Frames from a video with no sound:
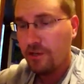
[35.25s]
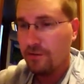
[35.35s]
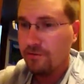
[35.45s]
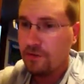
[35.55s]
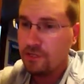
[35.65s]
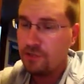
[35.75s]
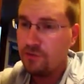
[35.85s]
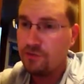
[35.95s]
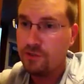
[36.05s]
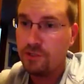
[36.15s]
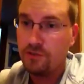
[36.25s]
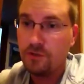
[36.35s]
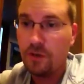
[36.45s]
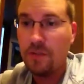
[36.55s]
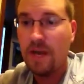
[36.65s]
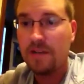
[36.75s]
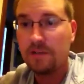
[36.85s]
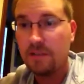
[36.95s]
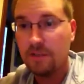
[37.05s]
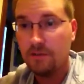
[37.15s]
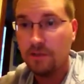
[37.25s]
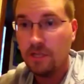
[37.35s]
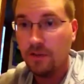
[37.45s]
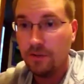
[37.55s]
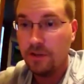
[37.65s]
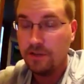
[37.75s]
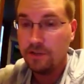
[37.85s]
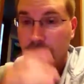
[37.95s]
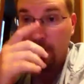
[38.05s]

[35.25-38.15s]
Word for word: or the functional residual capacity to decrease?